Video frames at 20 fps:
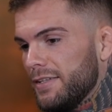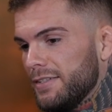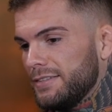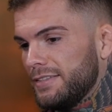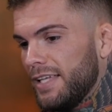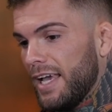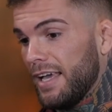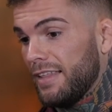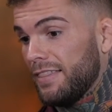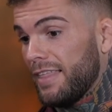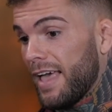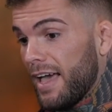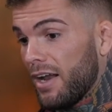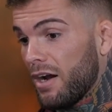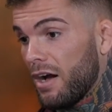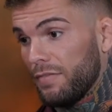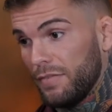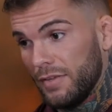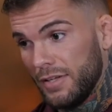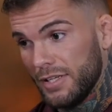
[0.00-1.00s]
take that
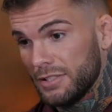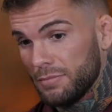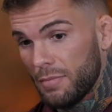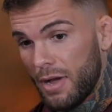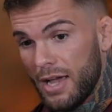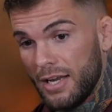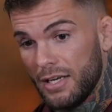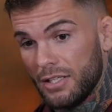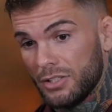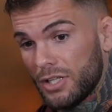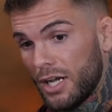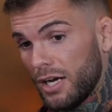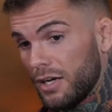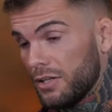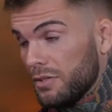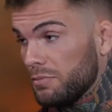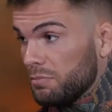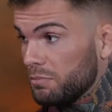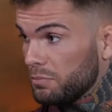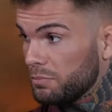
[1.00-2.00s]
off of his mind and trying
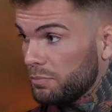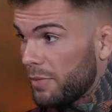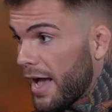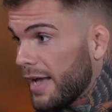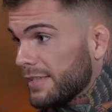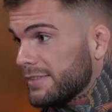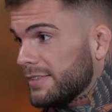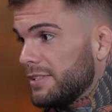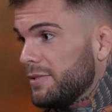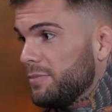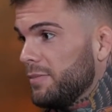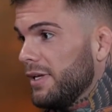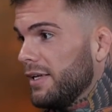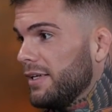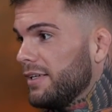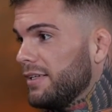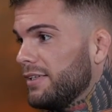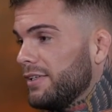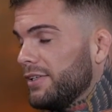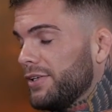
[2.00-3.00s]
to pass it to
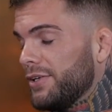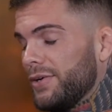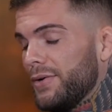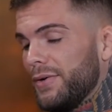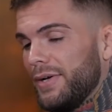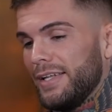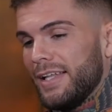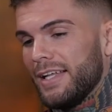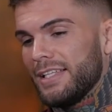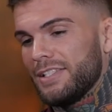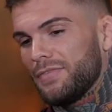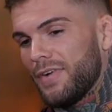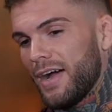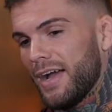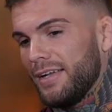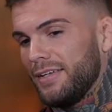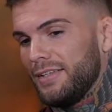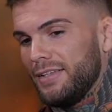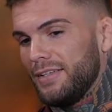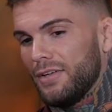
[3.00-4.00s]
me, and that's
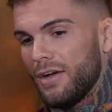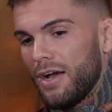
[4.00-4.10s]
fine.